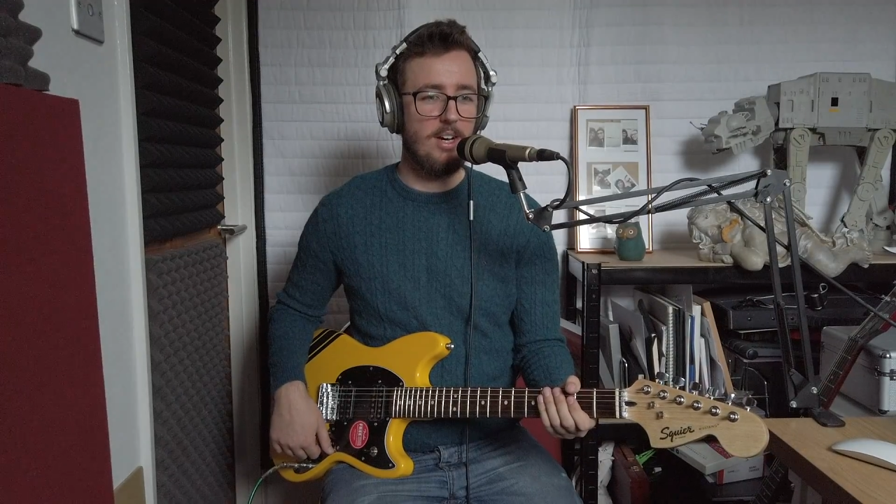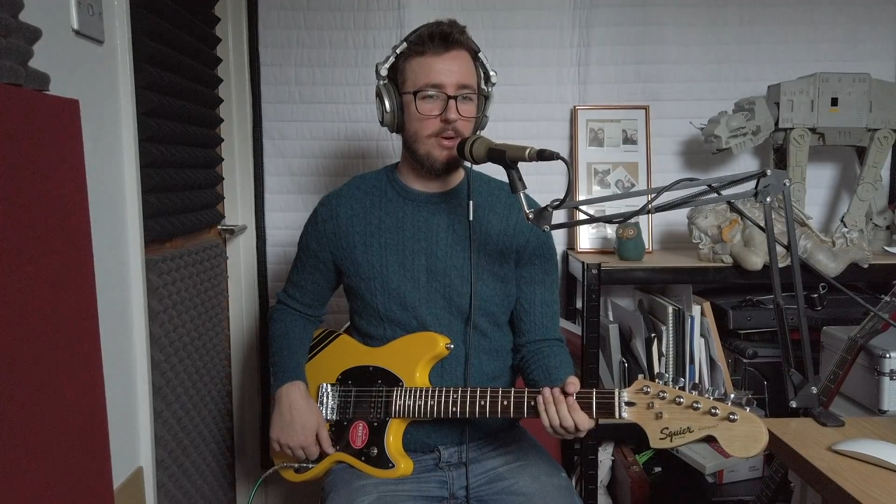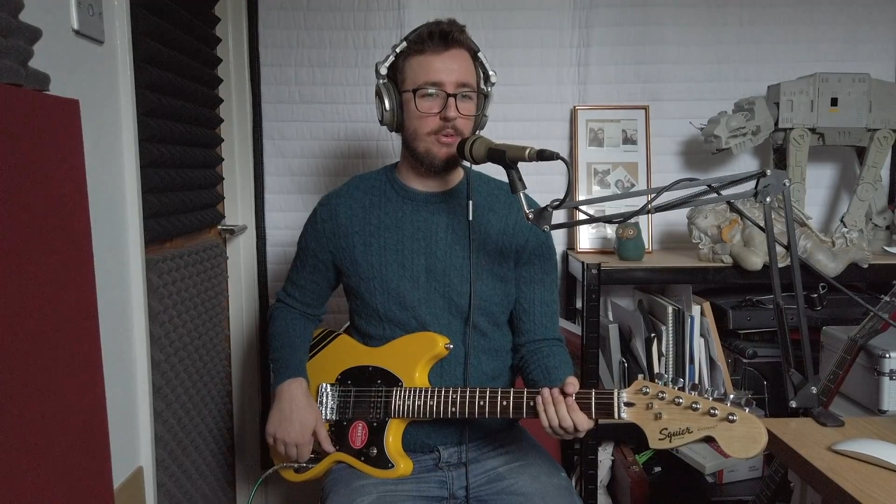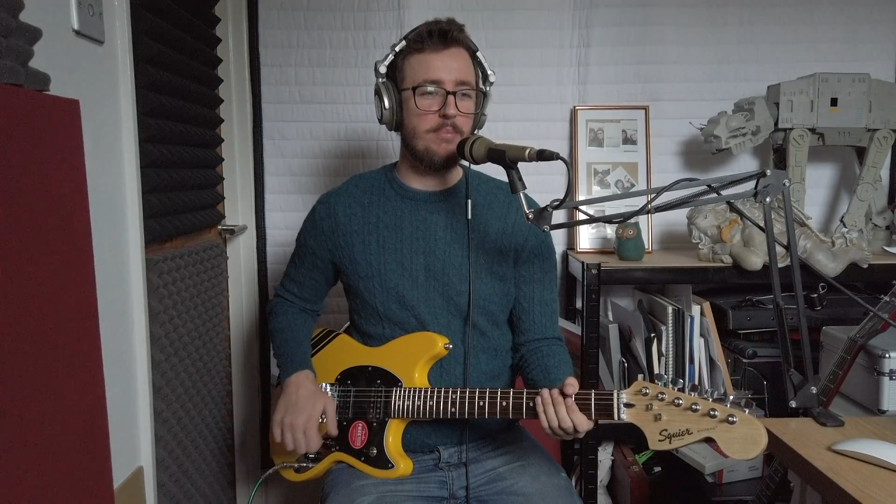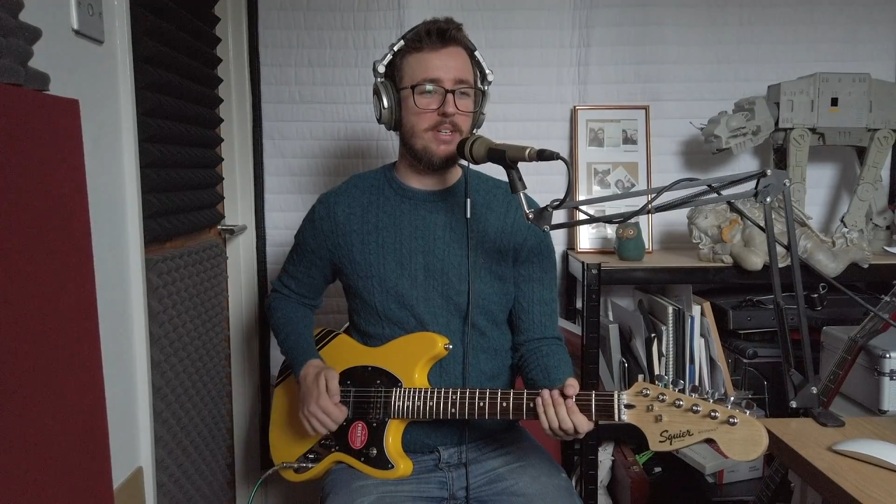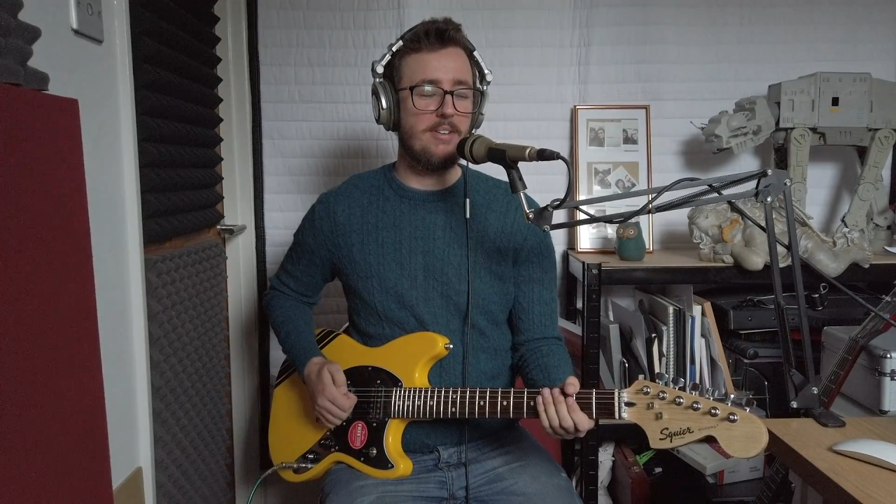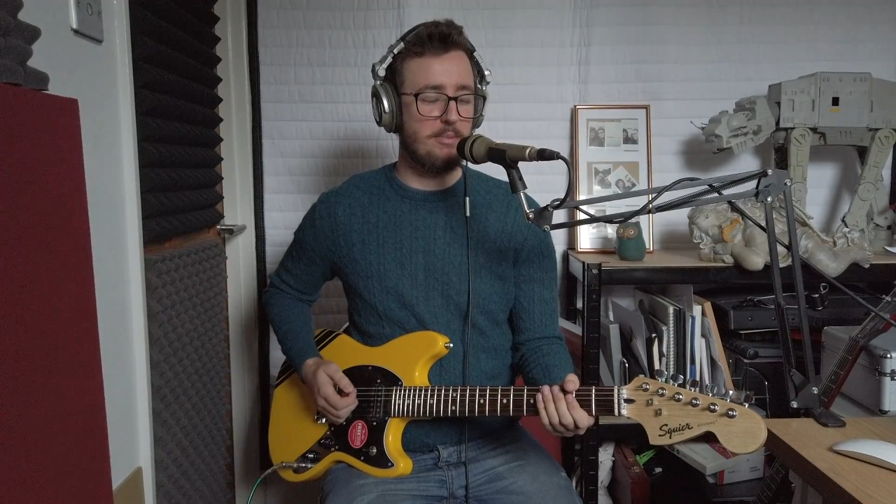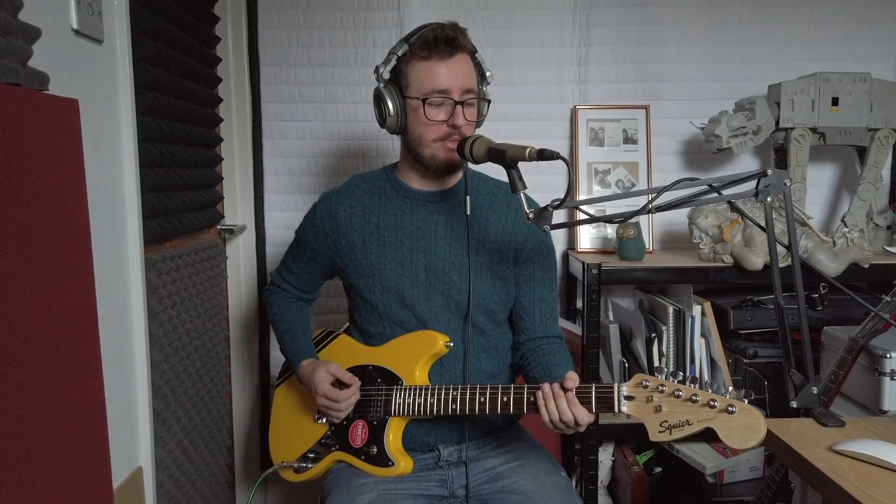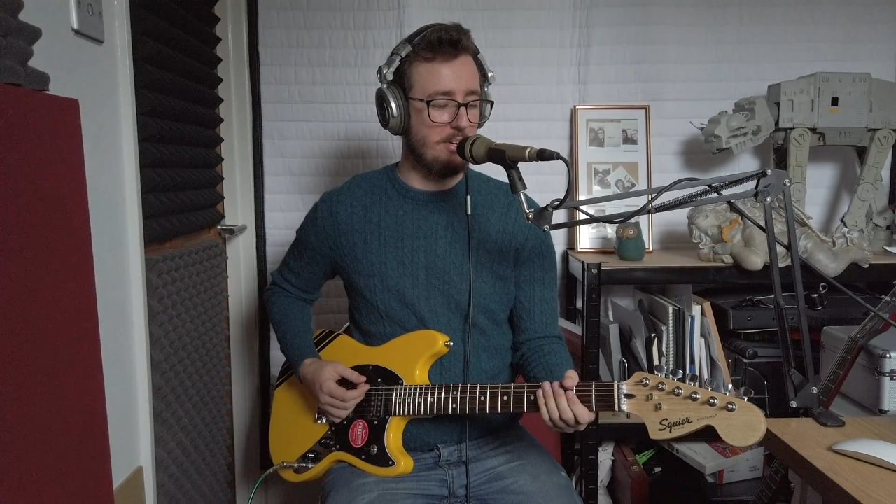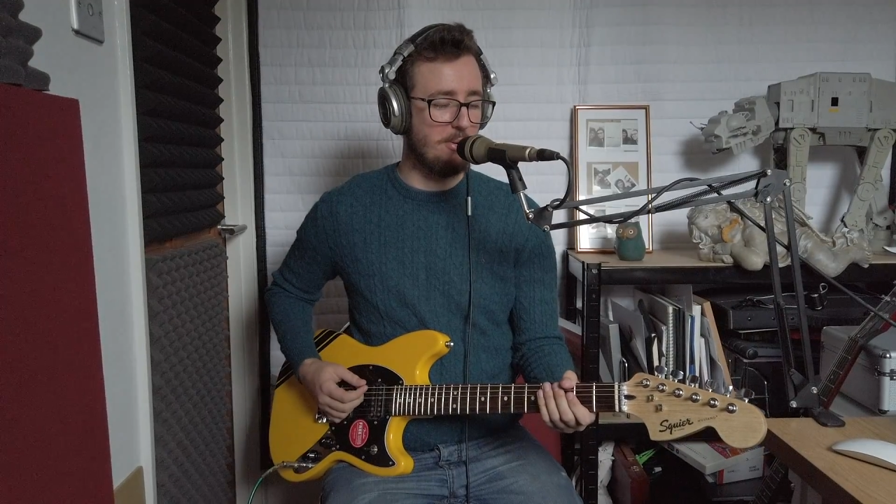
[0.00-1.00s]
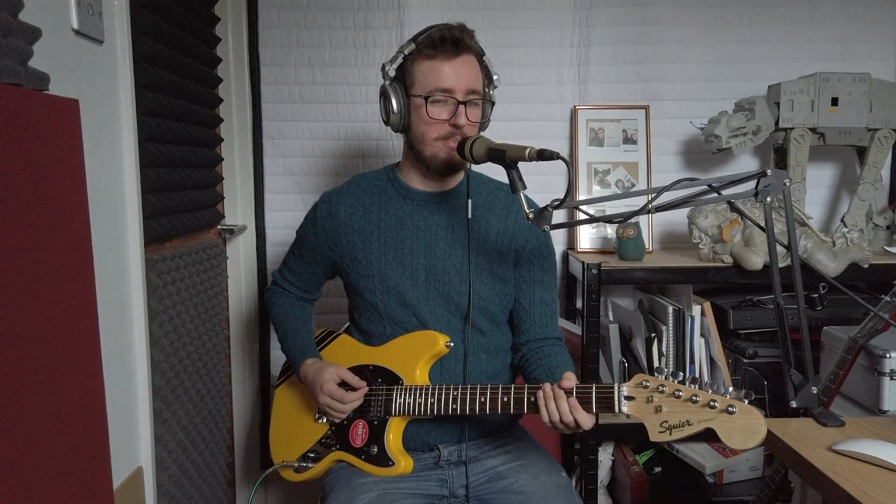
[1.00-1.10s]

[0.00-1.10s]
I wouldn't be comfortable going